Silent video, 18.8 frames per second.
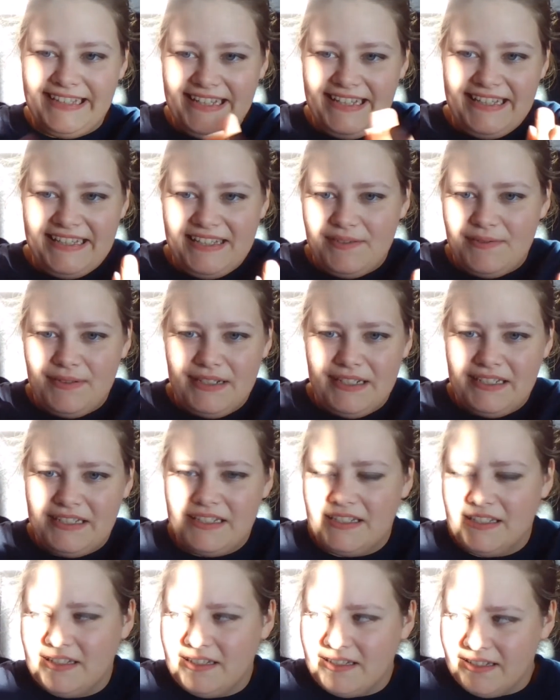easy read,
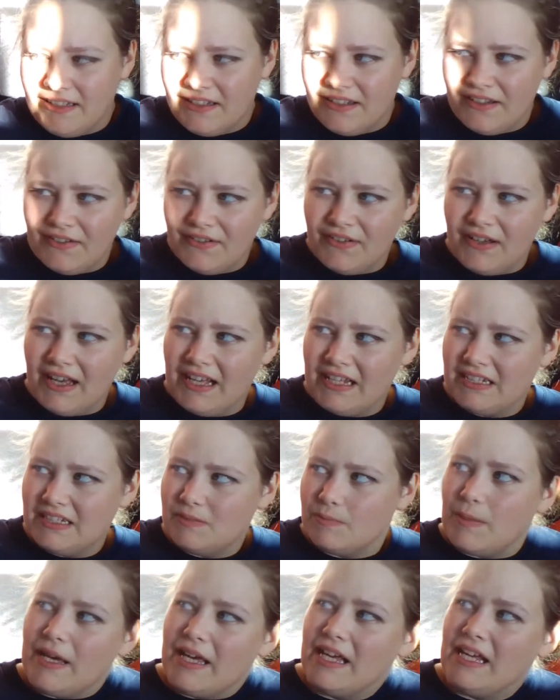fast
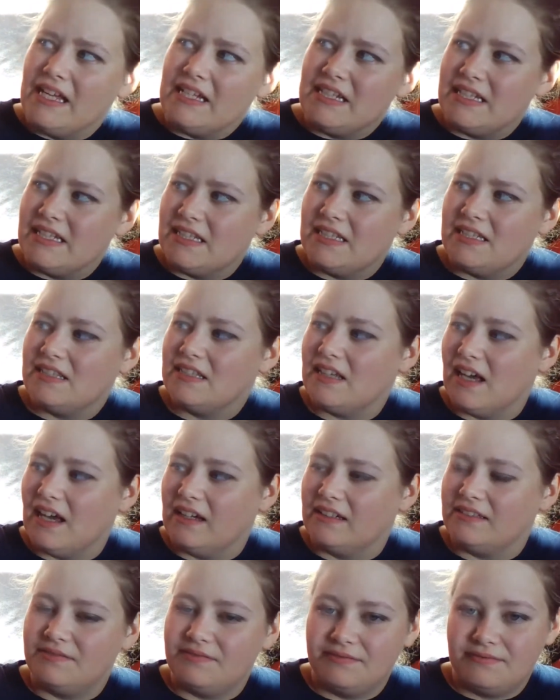paced.
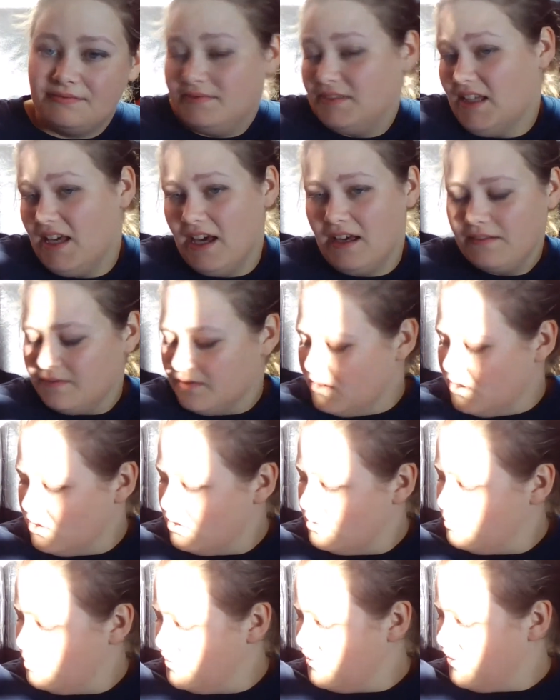Yeah,
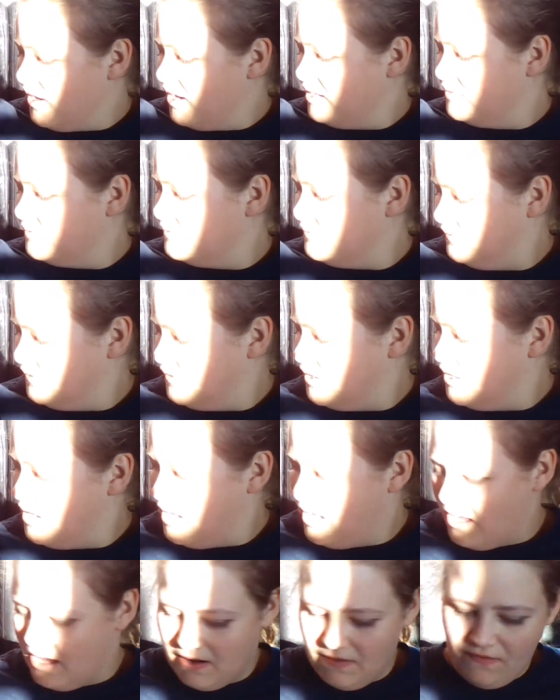should be fine
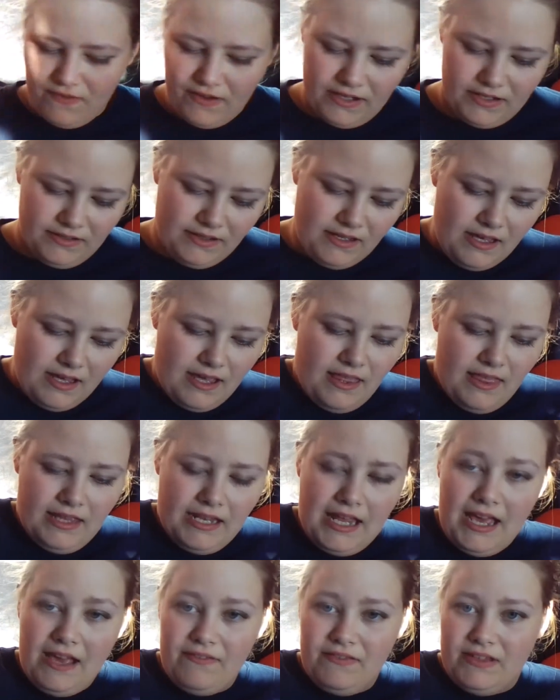and fun. And then
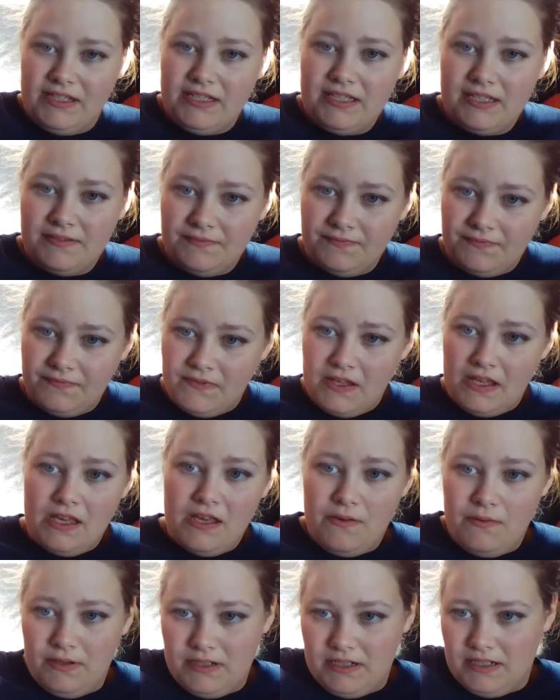I have this,
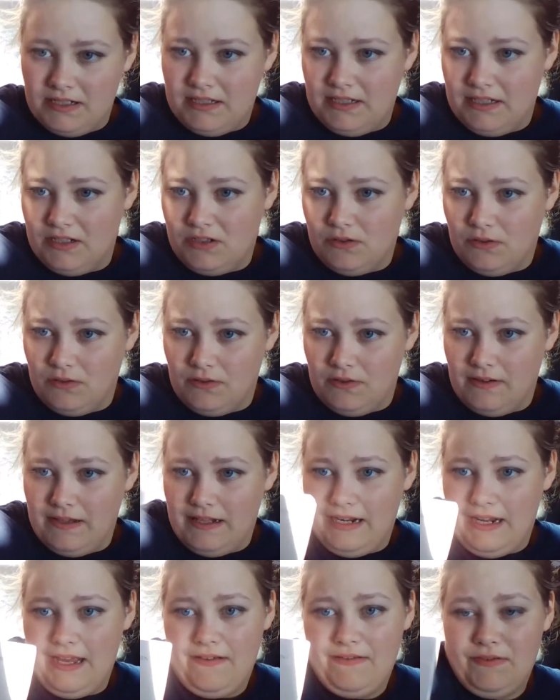which is the genre
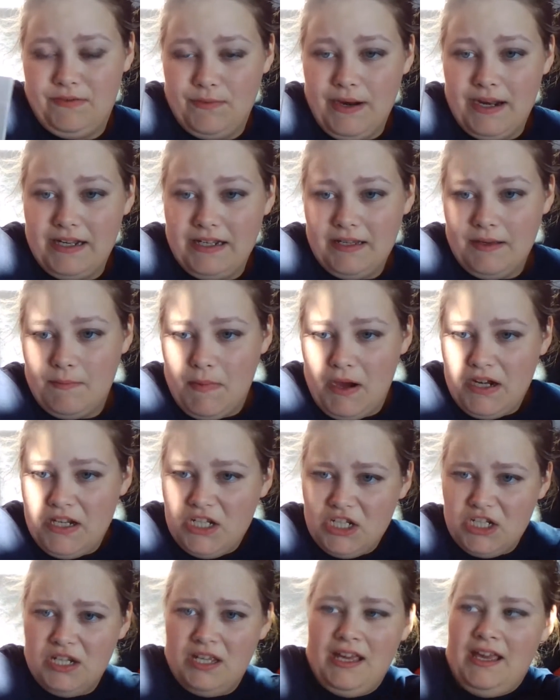that I haven't read
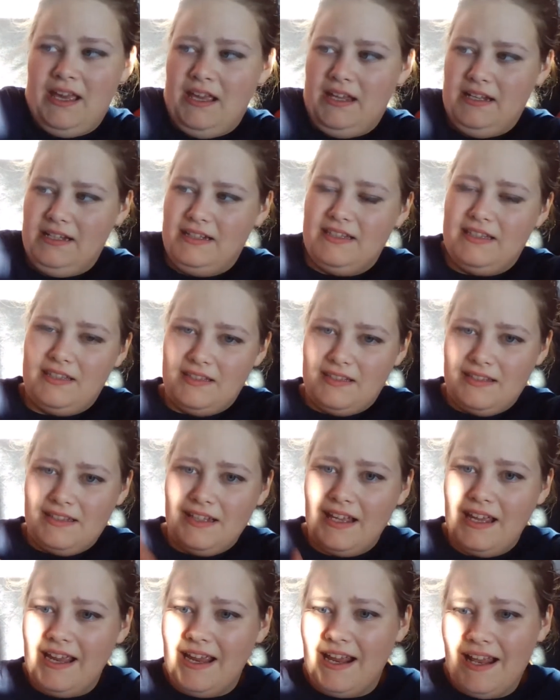much, and it's
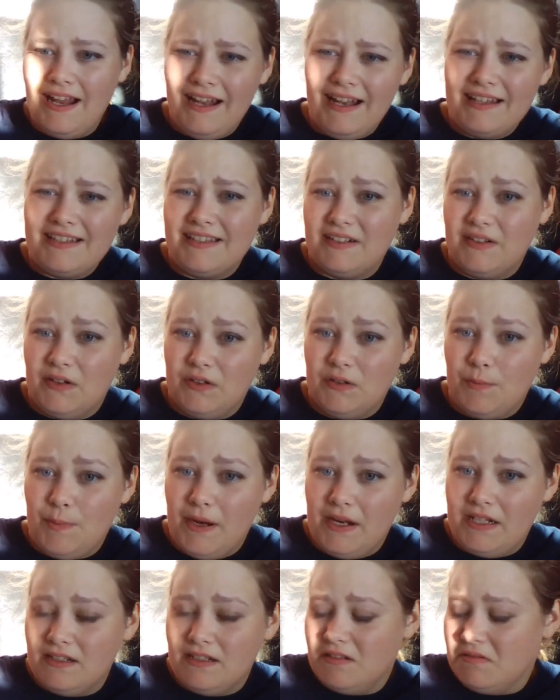less than 100
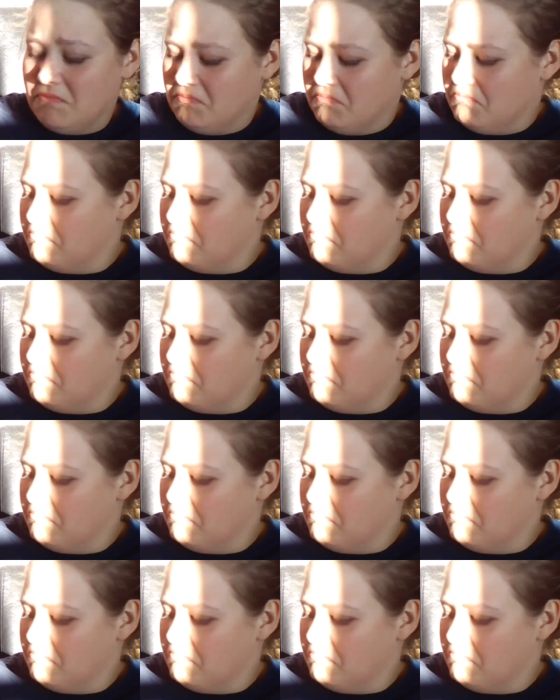pages,